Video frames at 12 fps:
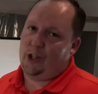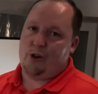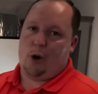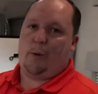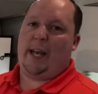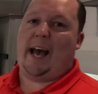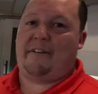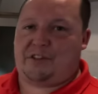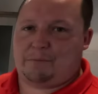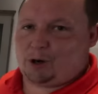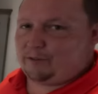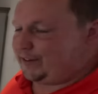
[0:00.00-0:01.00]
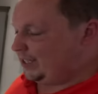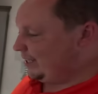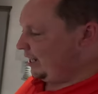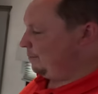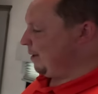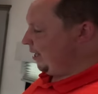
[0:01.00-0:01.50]
You know we have the Murphy
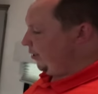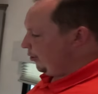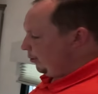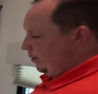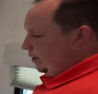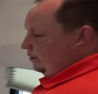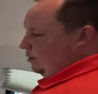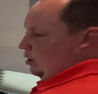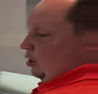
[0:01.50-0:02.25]
setup. Right? Yeah.